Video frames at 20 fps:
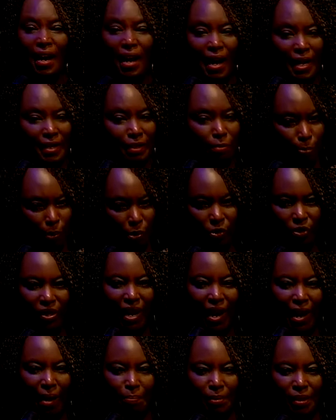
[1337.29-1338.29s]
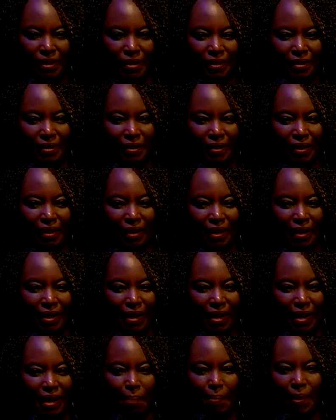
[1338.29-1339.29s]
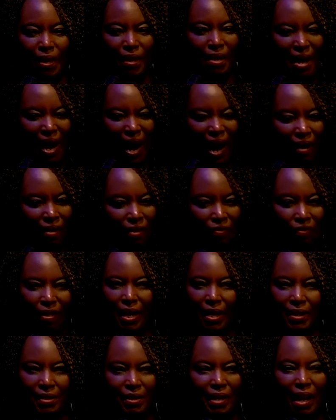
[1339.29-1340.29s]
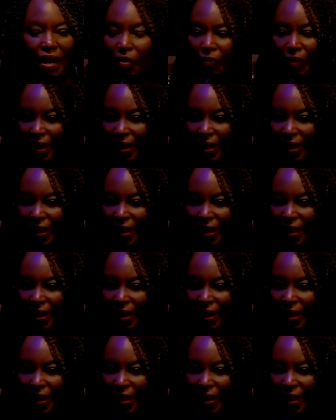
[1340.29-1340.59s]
as boat captains. But none of that, none of that